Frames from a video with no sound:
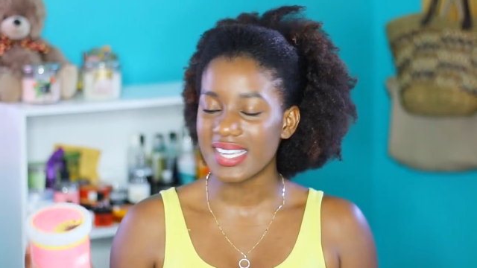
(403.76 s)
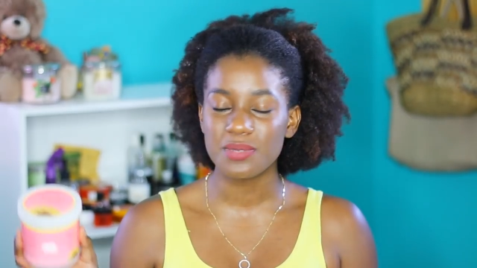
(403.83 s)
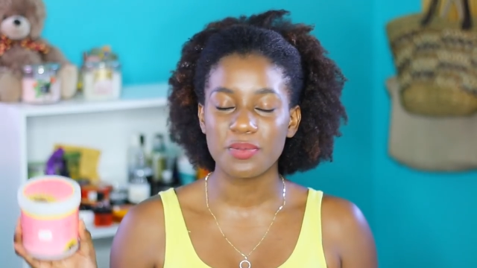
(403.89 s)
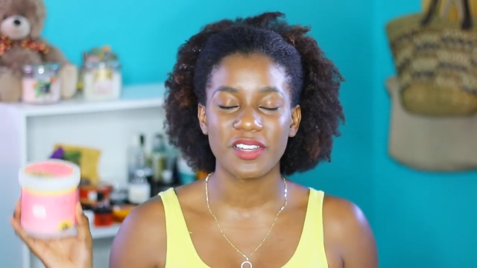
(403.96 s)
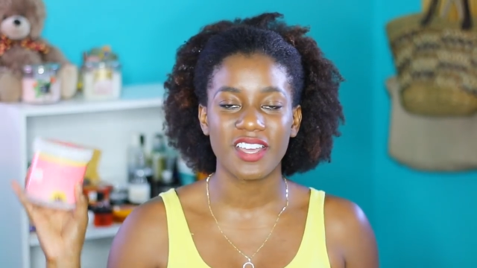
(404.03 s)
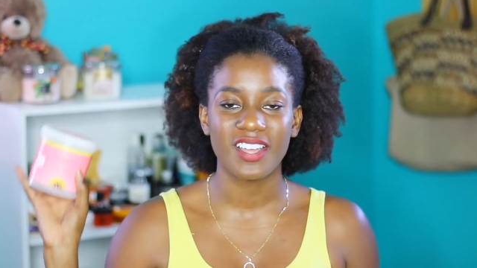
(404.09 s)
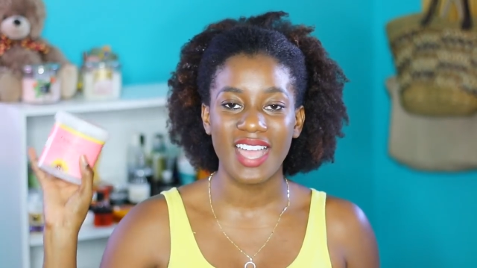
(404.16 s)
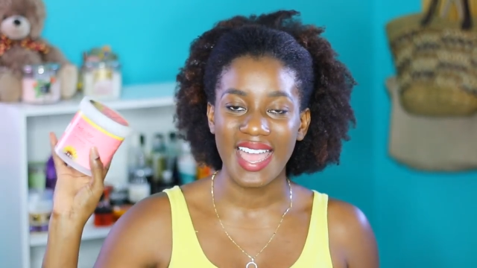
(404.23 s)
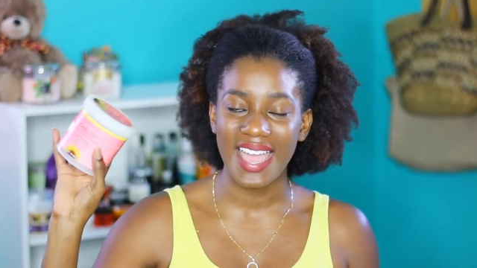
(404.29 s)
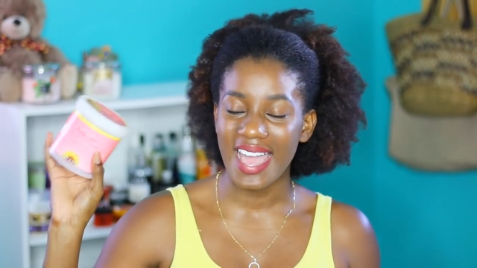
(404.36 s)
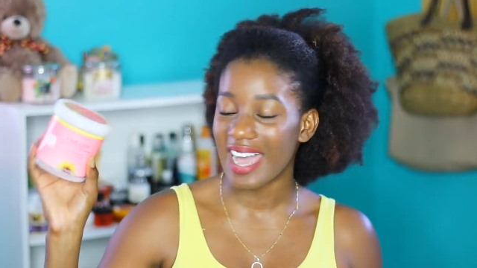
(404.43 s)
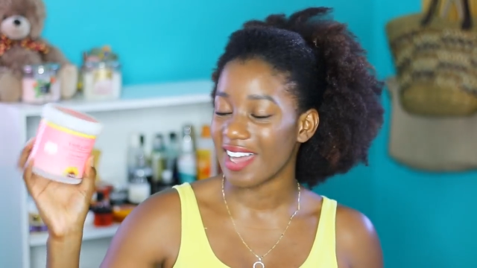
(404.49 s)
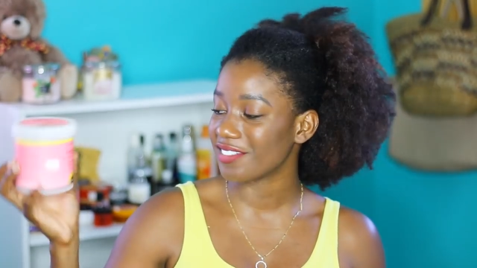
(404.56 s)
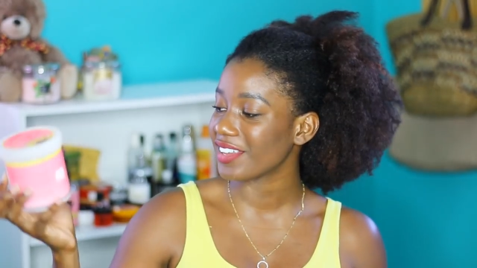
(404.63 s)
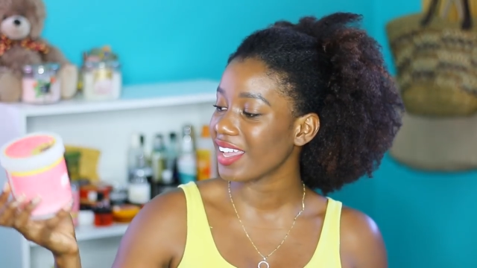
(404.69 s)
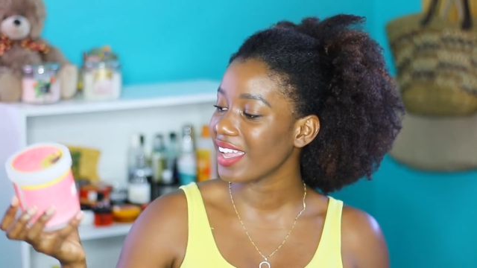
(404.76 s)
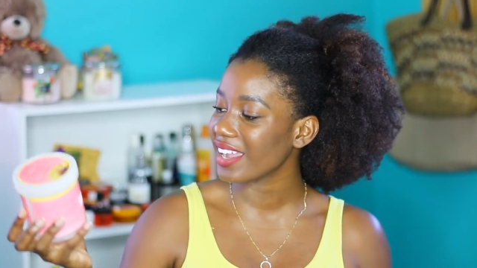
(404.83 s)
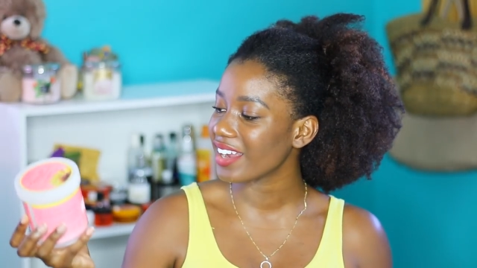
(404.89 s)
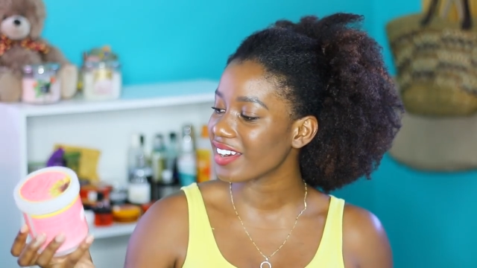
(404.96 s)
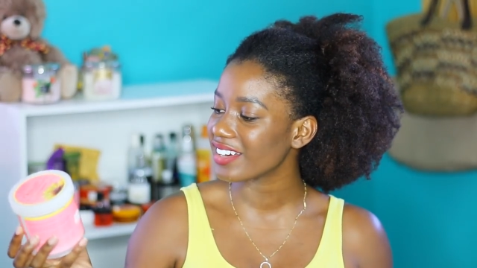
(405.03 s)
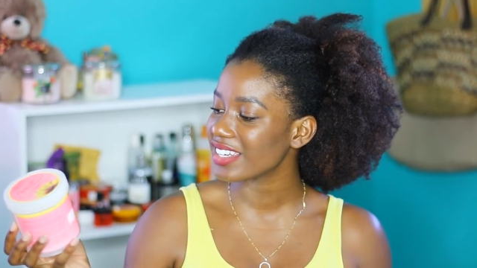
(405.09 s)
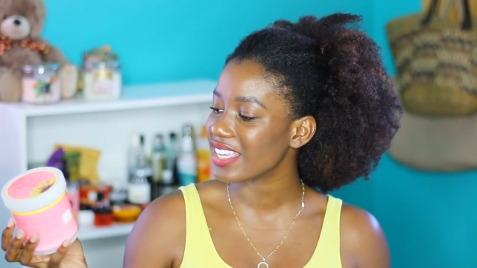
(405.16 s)
next product I have
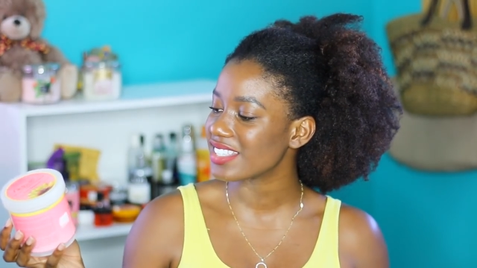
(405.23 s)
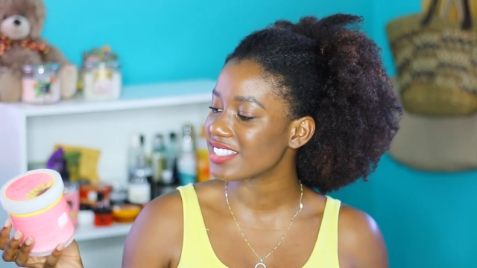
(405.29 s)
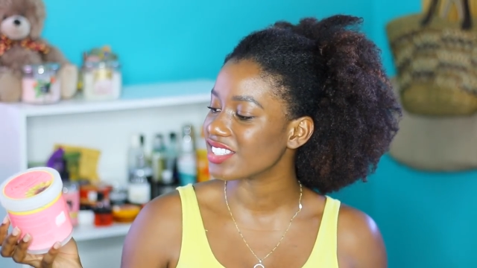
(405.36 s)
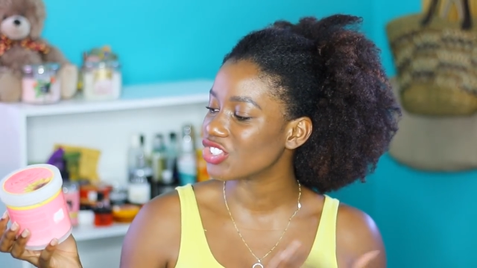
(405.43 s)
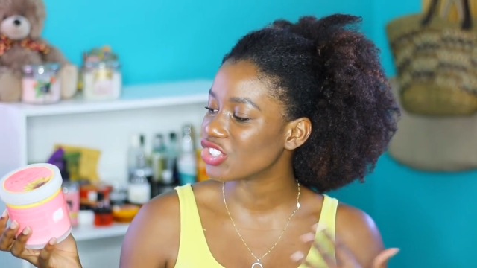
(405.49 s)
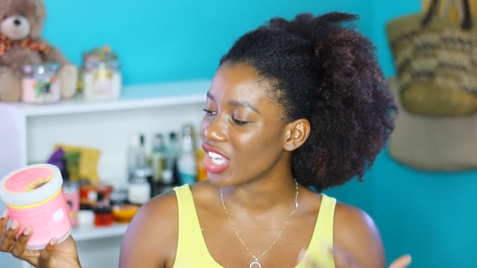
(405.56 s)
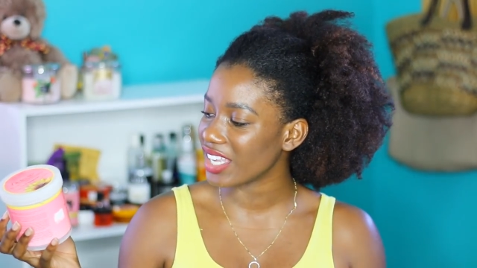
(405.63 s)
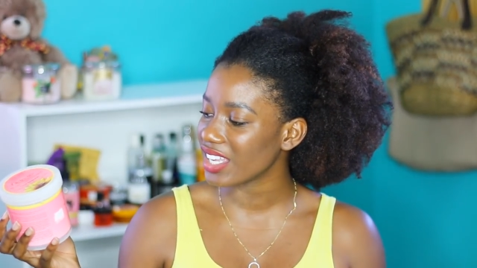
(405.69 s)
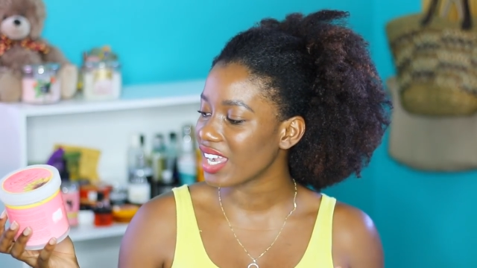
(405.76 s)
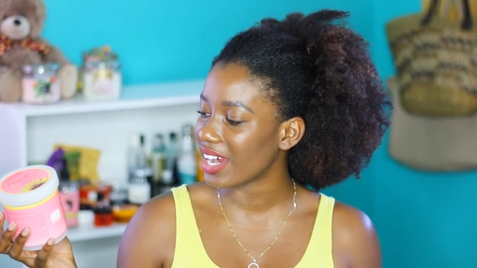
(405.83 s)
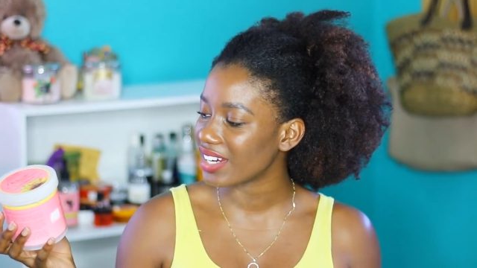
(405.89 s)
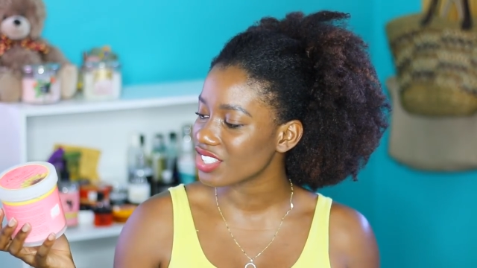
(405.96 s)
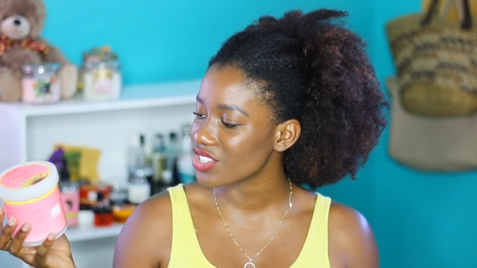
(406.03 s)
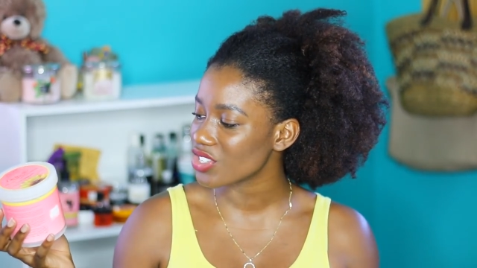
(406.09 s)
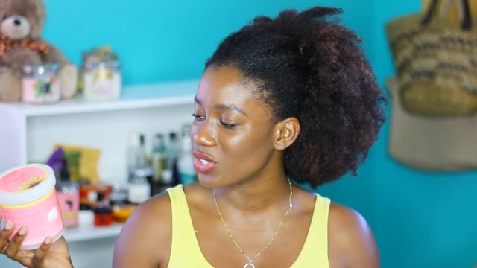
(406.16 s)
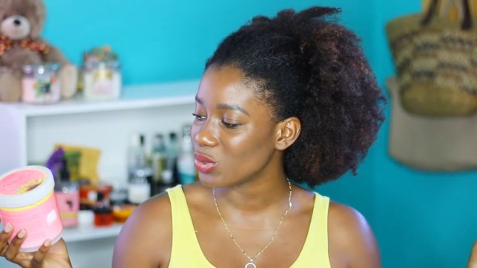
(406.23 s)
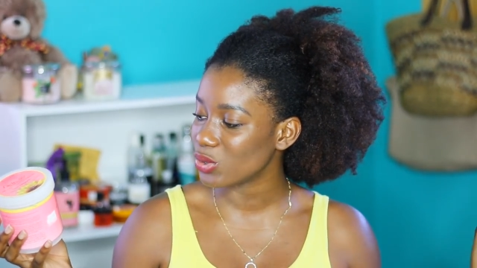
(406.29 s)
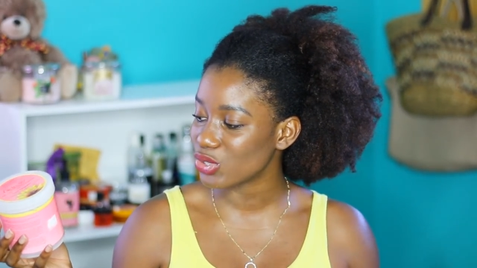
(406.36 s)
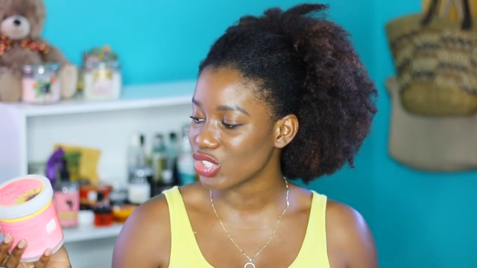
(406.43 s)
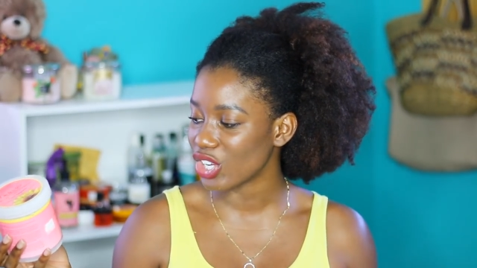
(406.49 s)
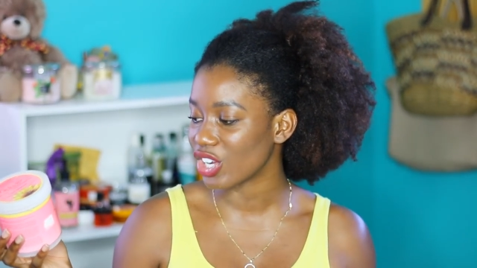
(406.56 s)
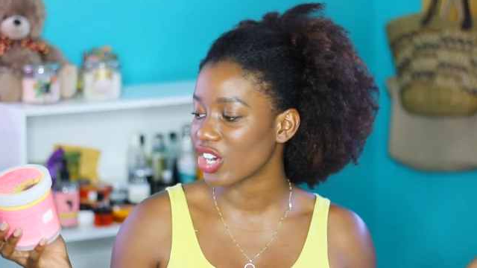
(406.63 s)
here is the Jane Carter
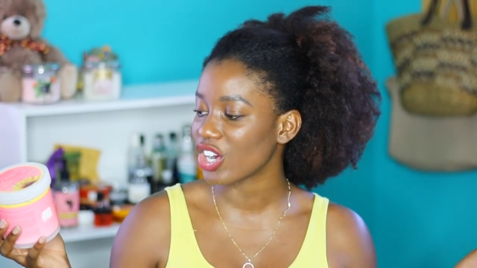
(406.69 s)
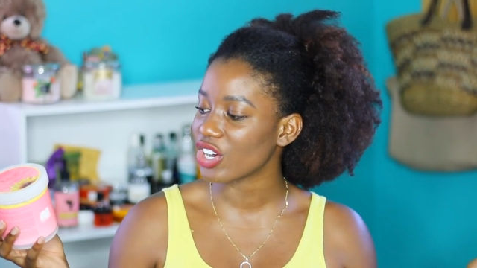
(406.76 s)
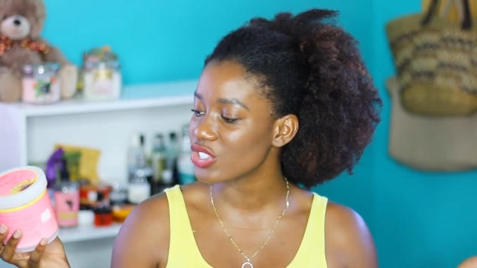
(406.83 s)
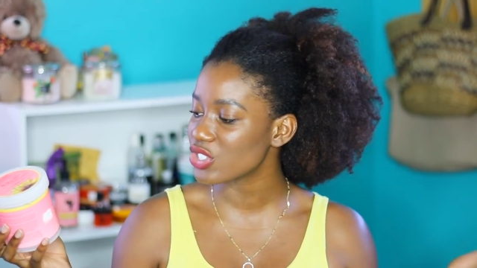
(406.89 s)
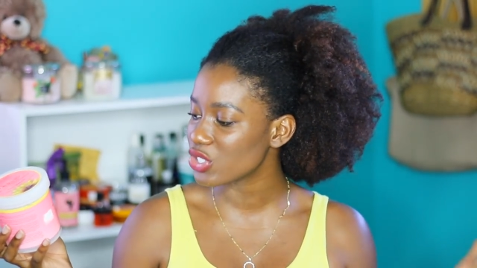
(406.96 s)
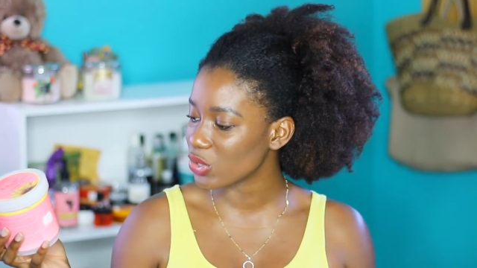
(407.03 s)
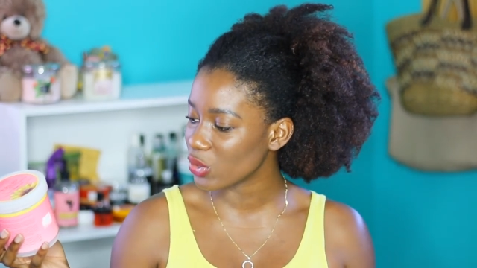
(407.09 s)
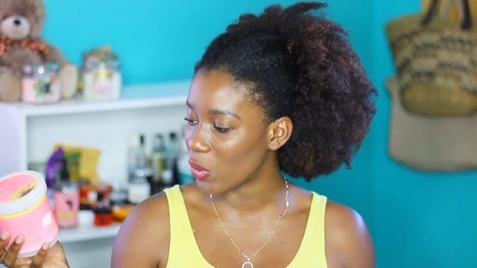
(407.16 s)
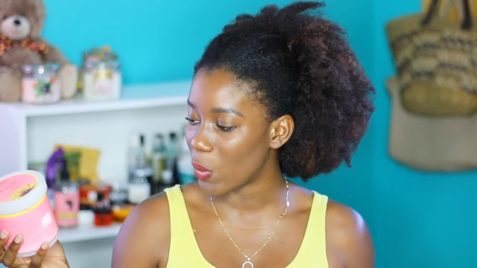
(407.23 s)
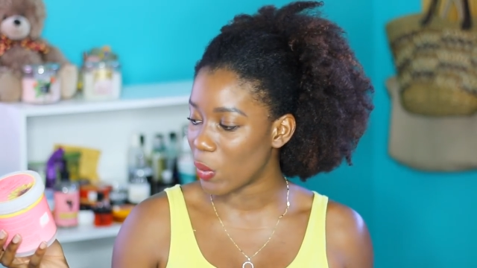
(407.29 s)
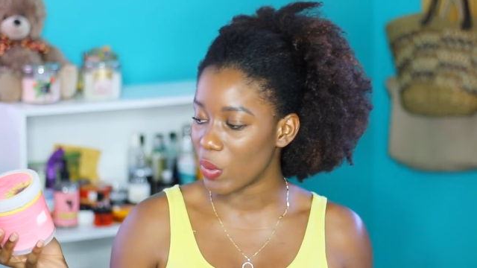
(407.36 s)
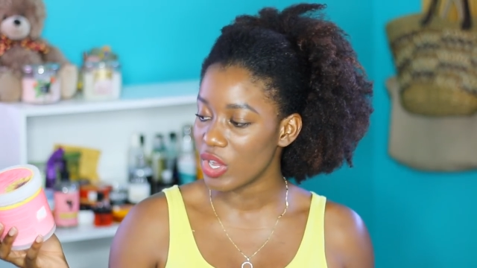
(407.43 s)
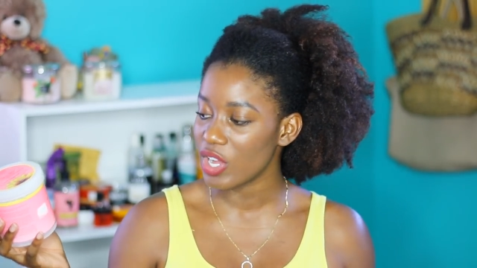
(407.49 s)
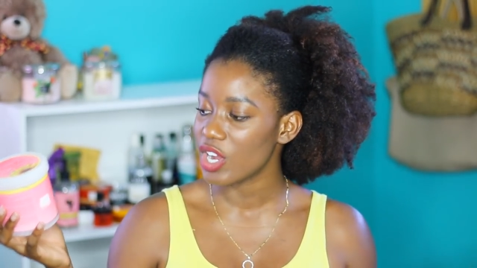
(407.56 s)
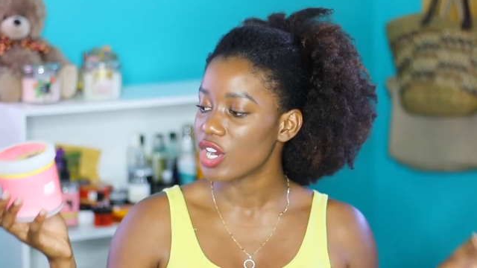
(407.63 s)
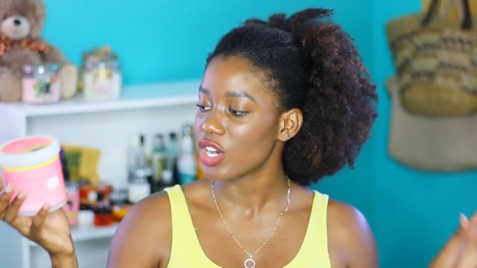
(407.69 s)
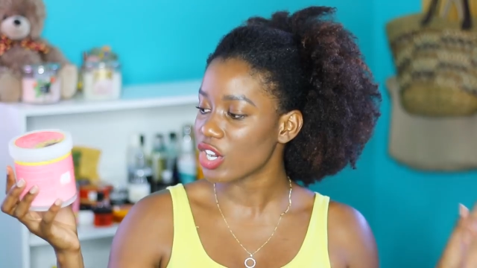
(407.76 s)
Solution Curls to Go